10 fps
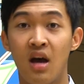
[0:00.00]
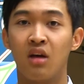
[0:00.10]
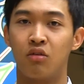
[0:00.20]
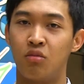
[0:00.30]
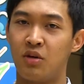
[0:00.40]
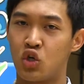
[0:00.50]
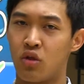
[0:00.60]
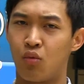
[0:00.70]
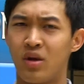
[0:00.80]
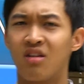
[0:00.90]
So just make sure
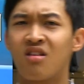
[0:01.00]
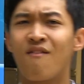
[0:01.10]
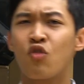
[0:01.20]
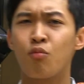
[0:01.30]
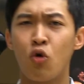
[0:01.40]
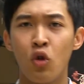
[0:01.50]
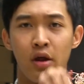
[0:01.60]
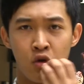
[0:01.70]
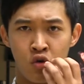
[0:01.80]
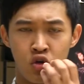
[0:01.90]
the reed is comfortable and
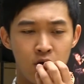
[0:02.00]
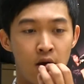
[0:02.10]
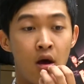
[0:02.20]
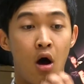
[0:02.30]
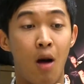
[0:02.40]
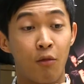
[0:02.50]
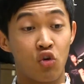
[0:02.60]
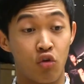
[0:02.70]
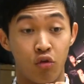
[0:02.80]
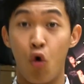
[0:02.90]
your
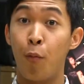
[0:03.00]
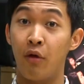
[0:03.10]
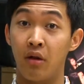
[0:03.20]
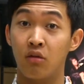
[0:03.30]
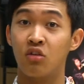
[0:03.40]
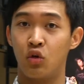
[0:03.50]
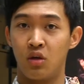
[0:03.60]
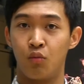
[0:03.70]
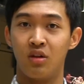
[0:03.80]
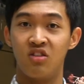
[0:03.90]
embouchure is open so you
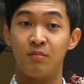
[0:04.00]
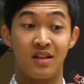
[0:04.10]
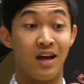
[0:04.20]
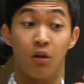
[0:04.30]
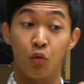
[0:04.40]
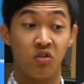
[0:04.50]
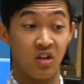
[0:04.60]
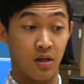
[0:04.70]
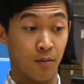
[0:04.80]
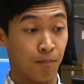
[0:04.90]
can really speak that low C.